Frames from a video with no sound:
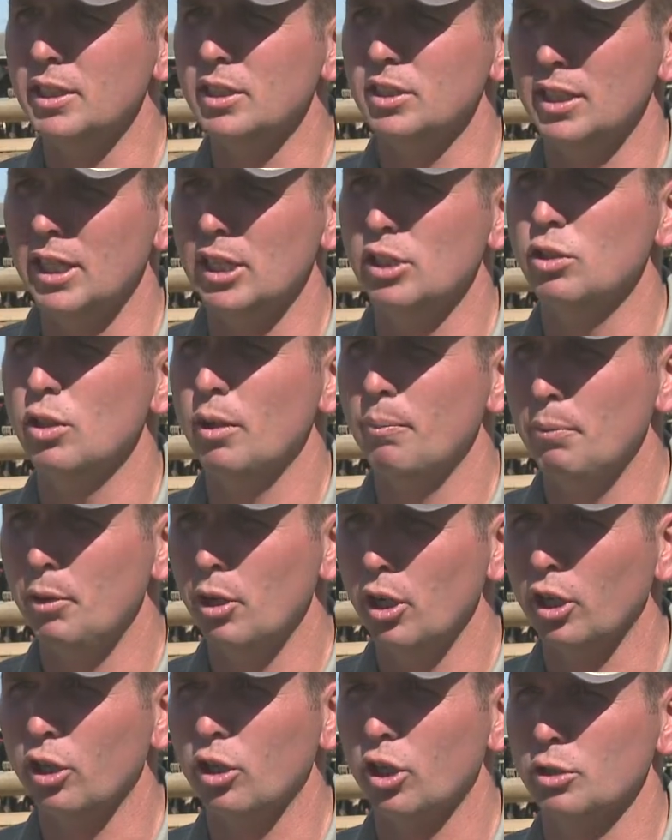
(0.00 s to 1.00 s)
is get to a
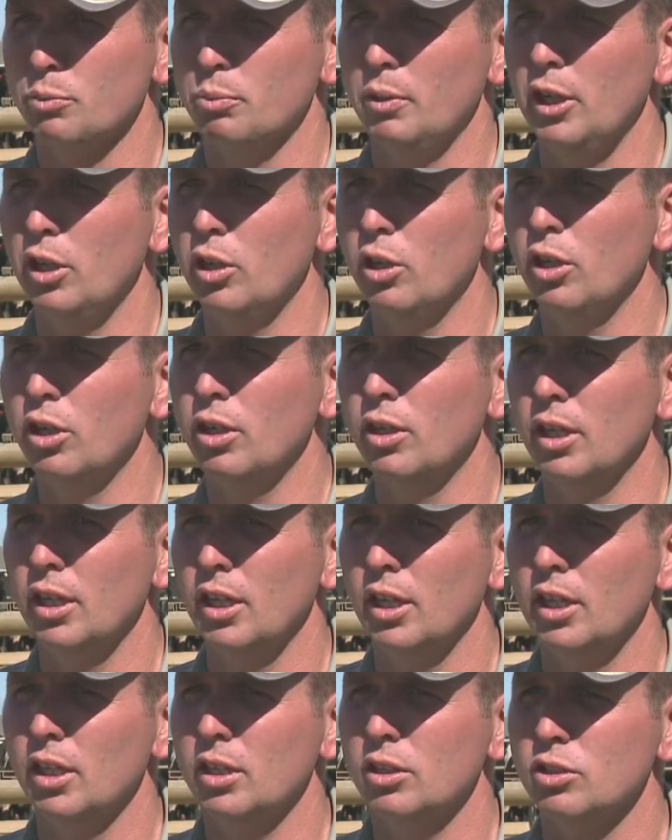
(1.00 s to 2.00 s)
pure crossbred herd.
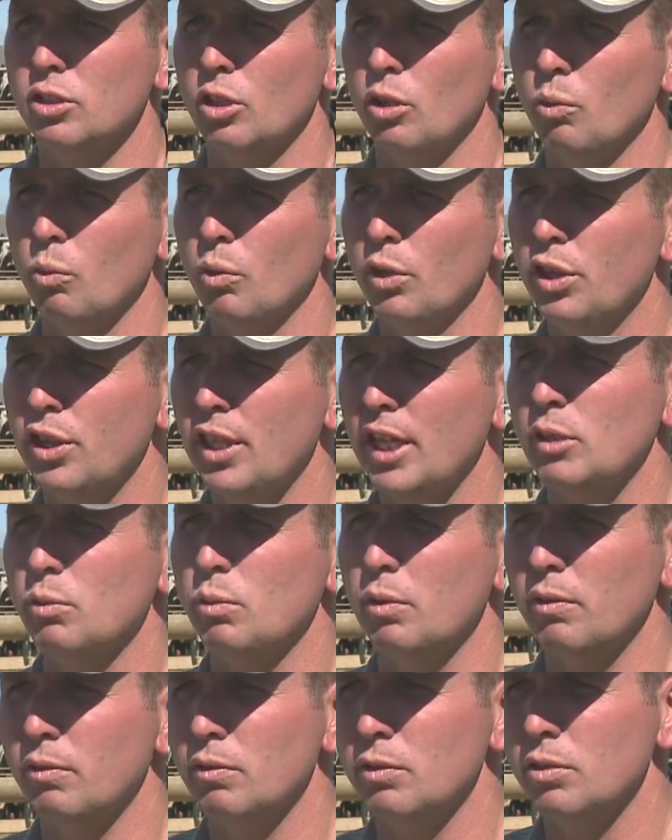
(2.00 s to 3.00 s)
So with that,
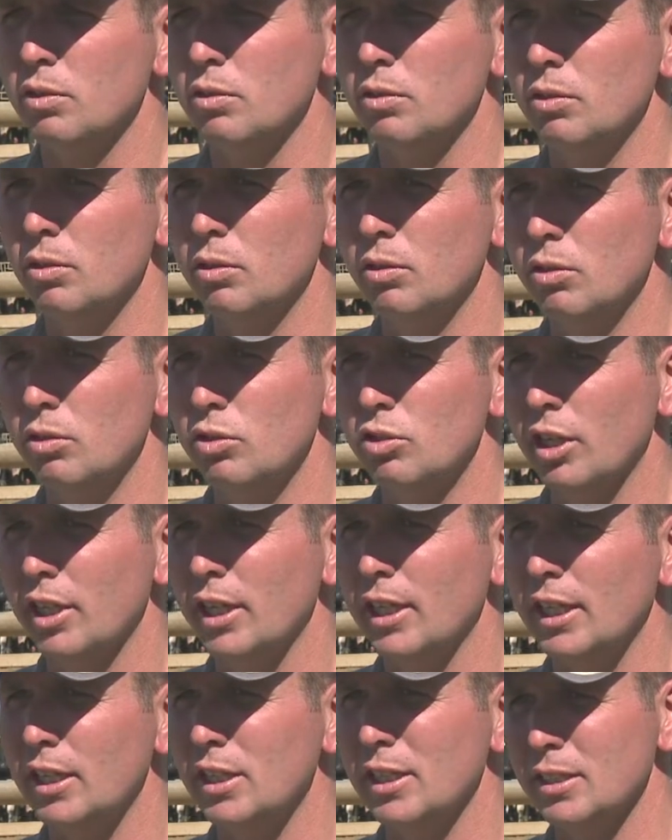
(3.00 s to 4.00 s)
we're trying
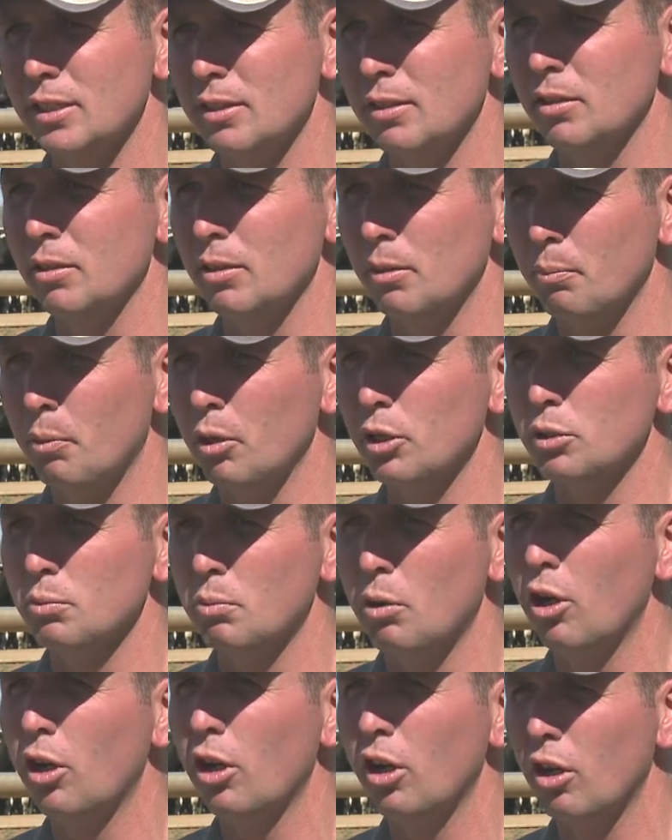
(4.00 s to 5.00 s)
to get us the
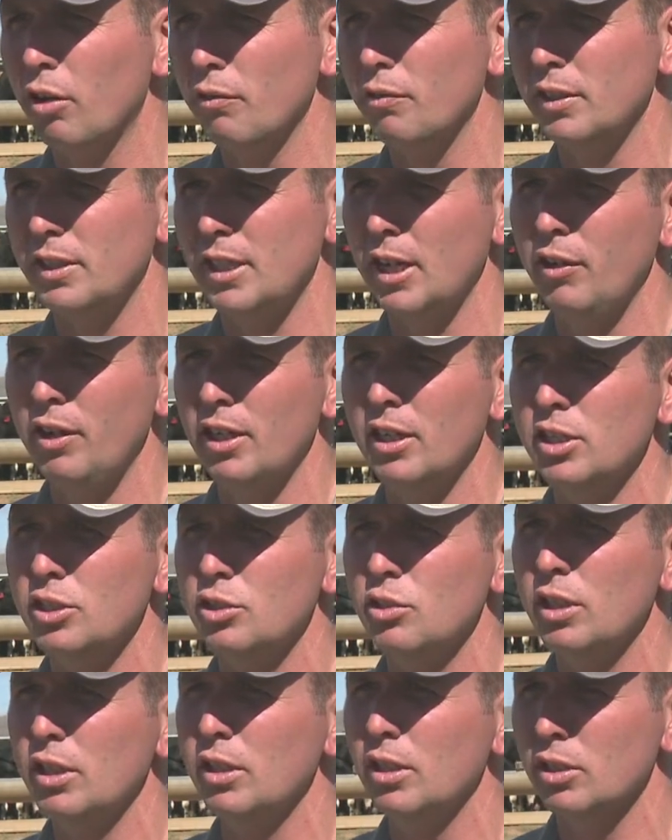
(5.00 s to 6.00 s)
Bonsmara of the dairy
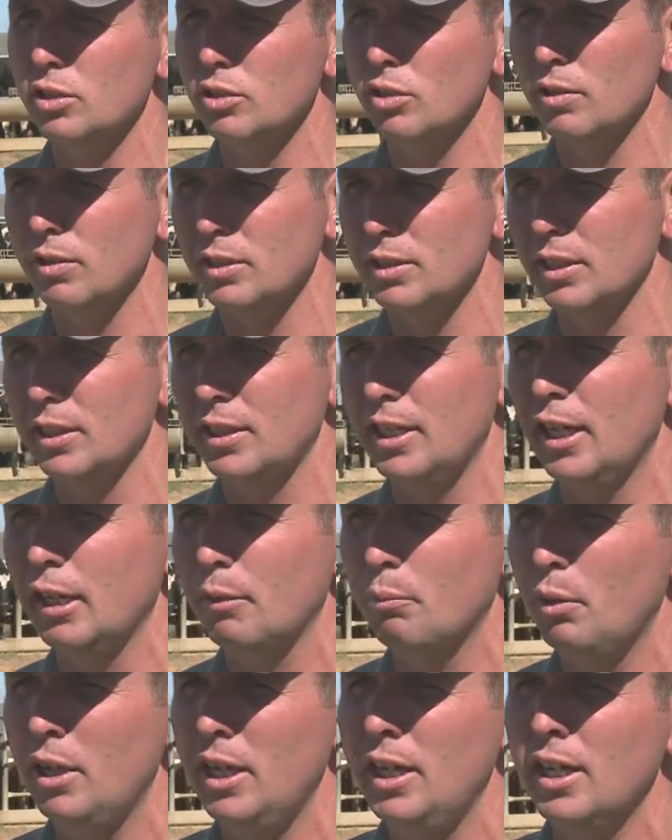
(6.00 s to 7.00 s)
industry, a sort of
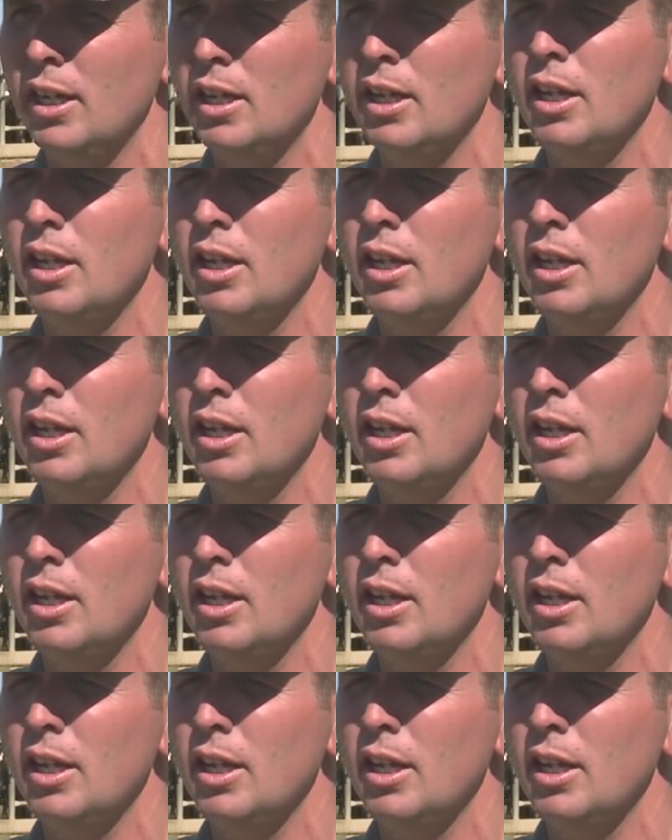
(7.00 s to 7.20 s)
synthetic breed,